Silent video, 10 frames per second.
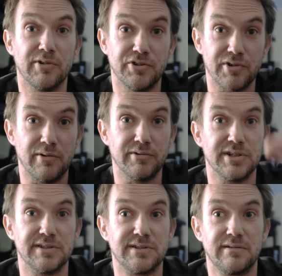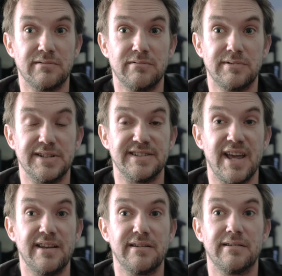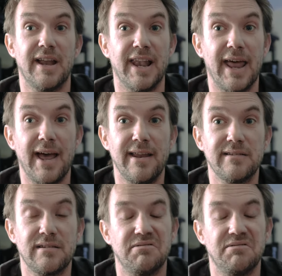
the drone will just descend and land,